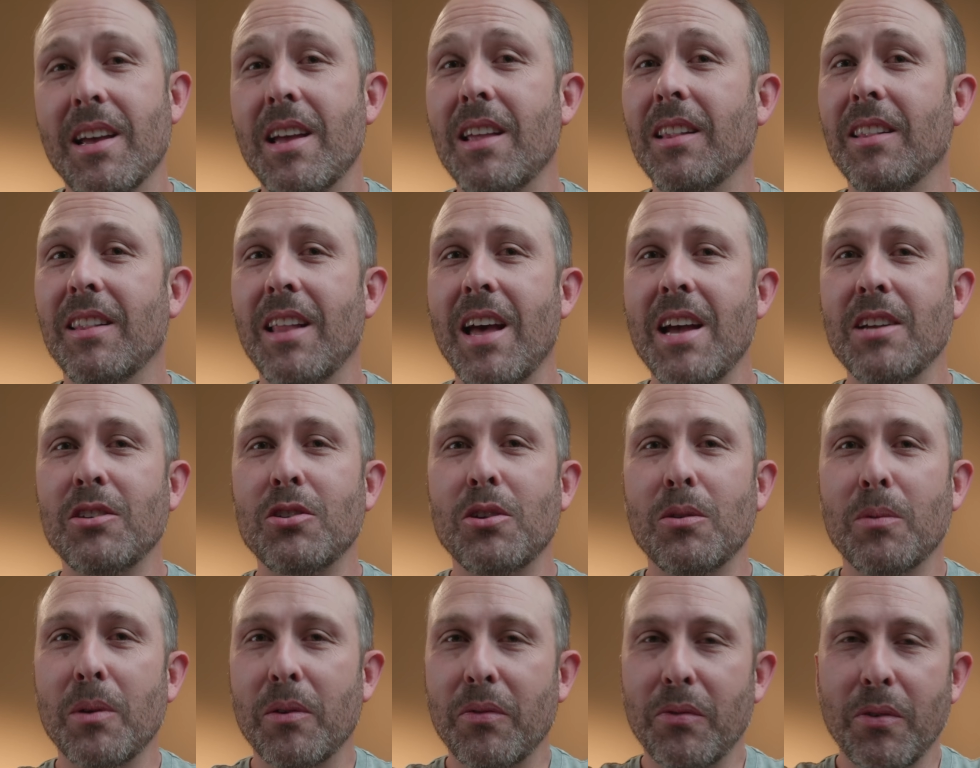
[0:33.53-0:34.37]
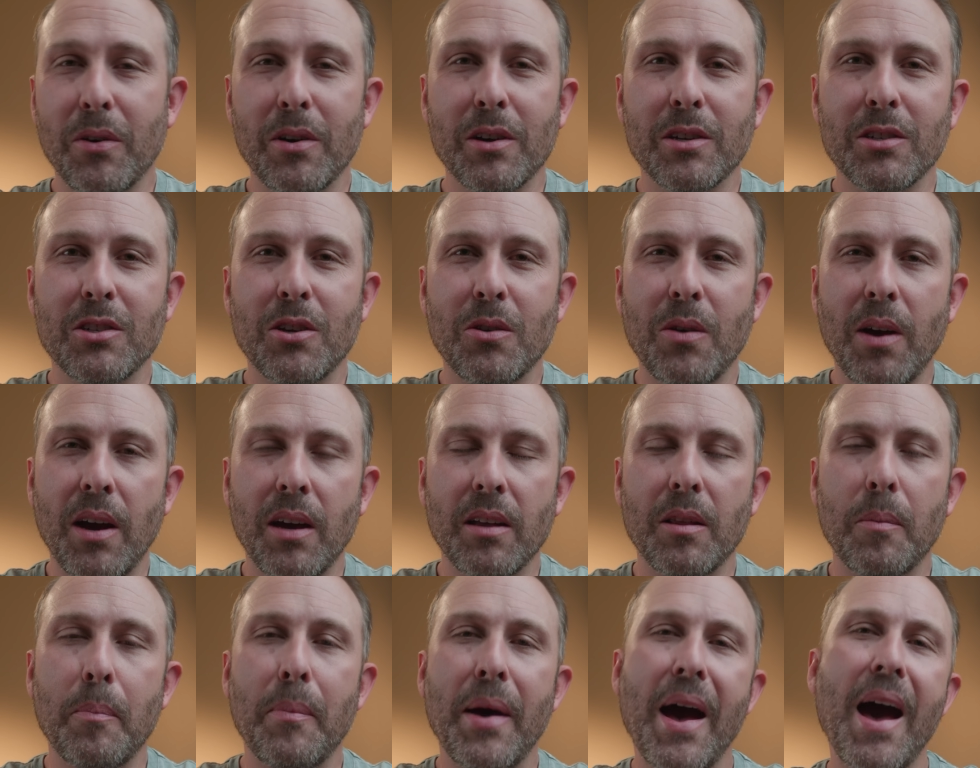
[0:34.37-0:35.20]
unless you're referring to
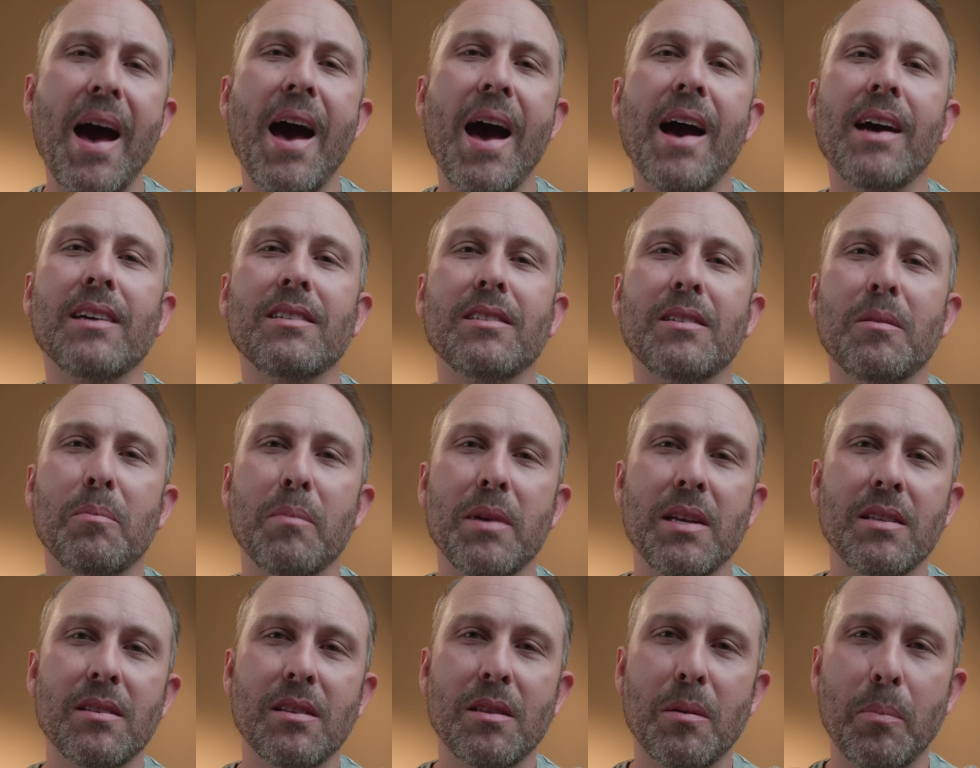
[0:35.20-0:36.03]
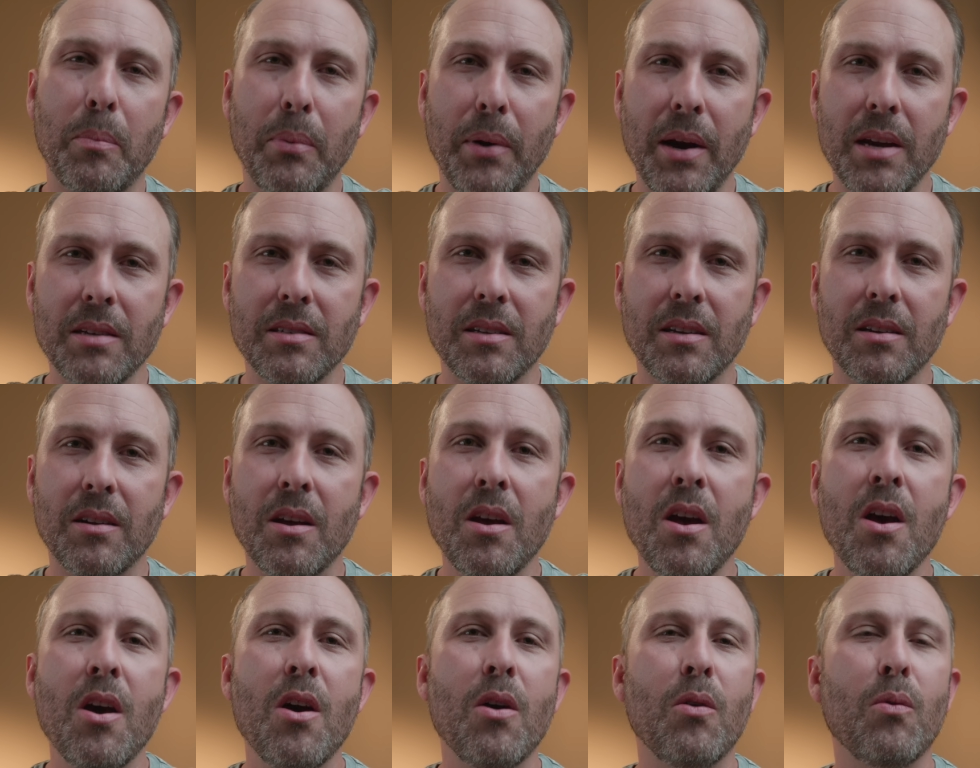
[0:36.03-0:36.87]
how the past meets the present
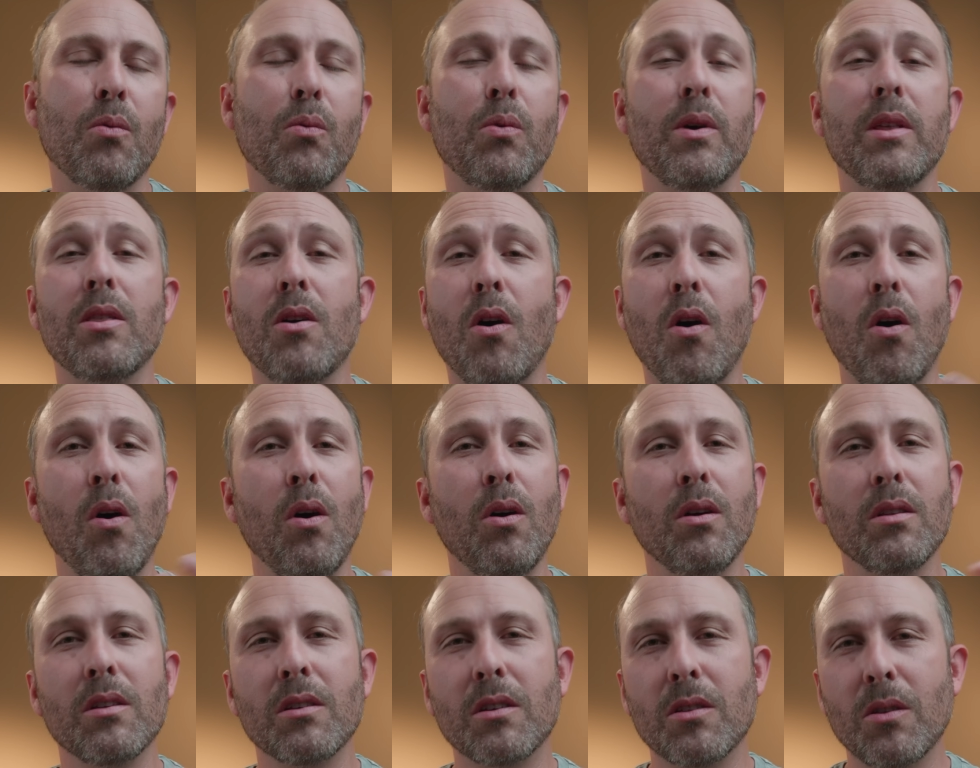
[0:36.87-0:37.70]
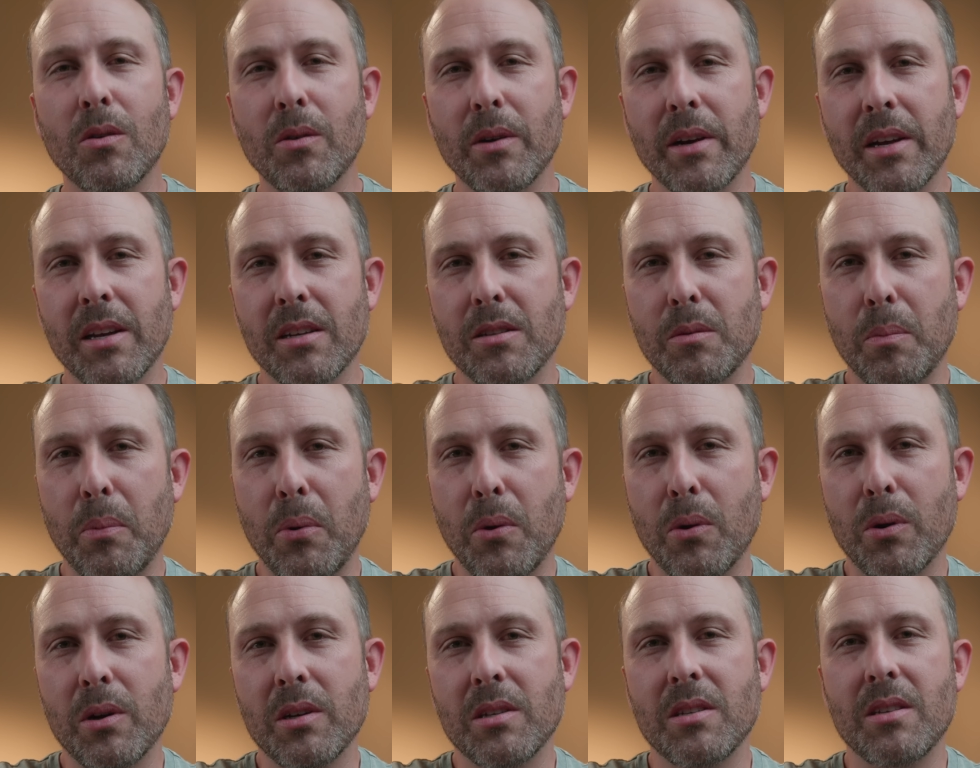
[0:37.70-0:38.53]
with all the glorious
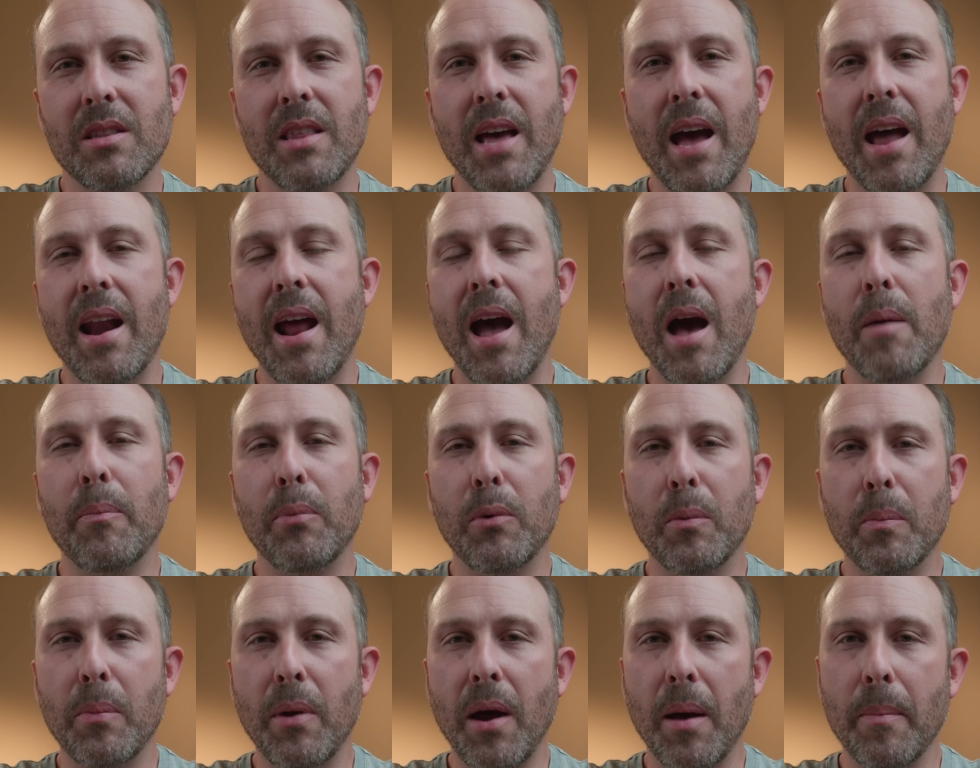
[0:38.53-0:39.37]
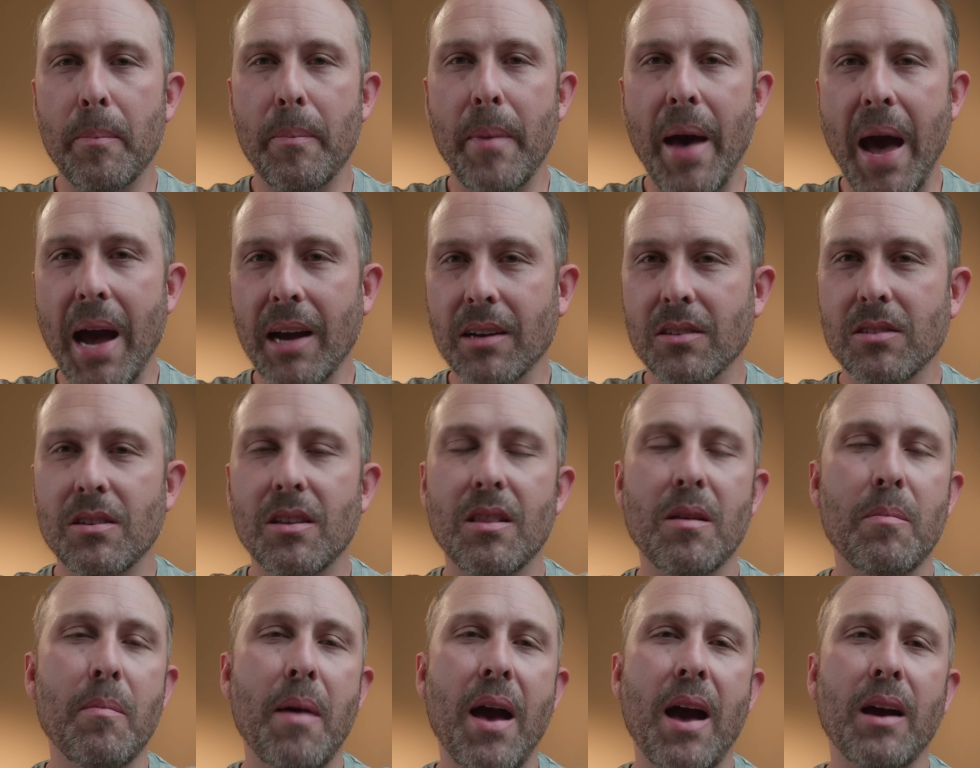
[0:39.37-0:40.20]
ports that Apple brought back to
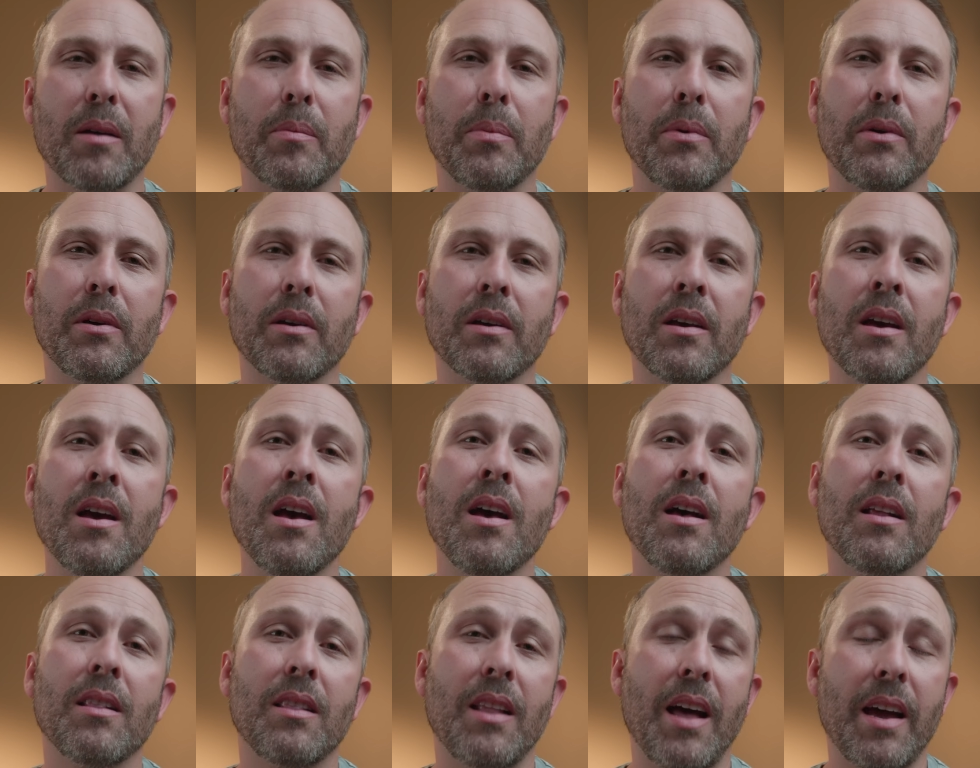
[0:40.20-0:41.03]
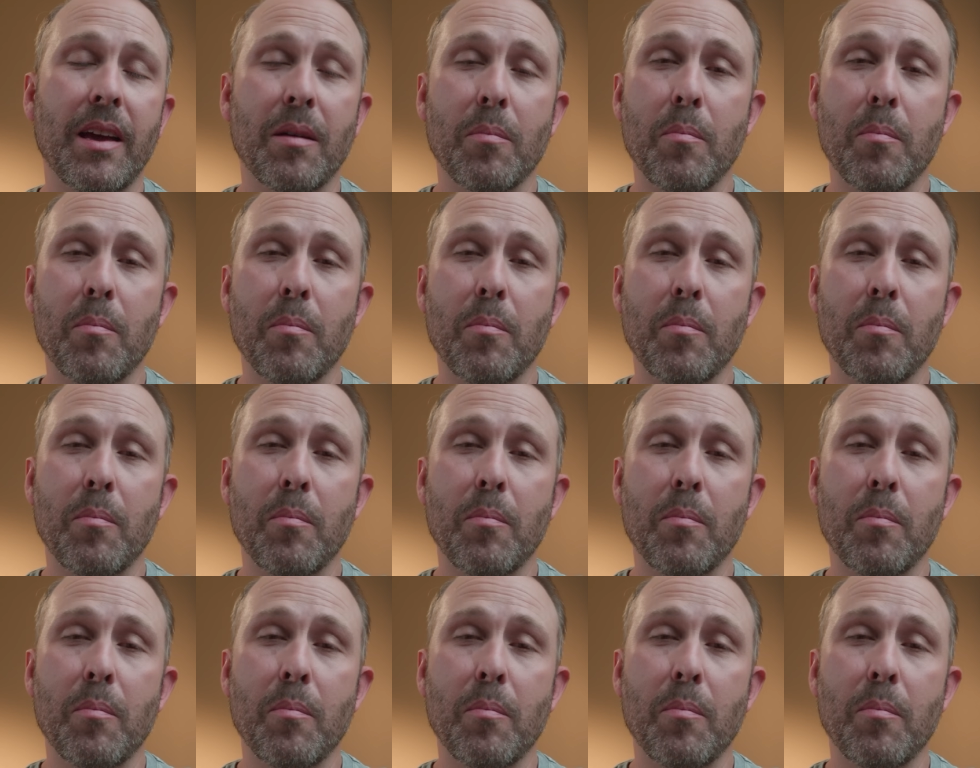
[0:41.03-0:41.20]
the MacBook, like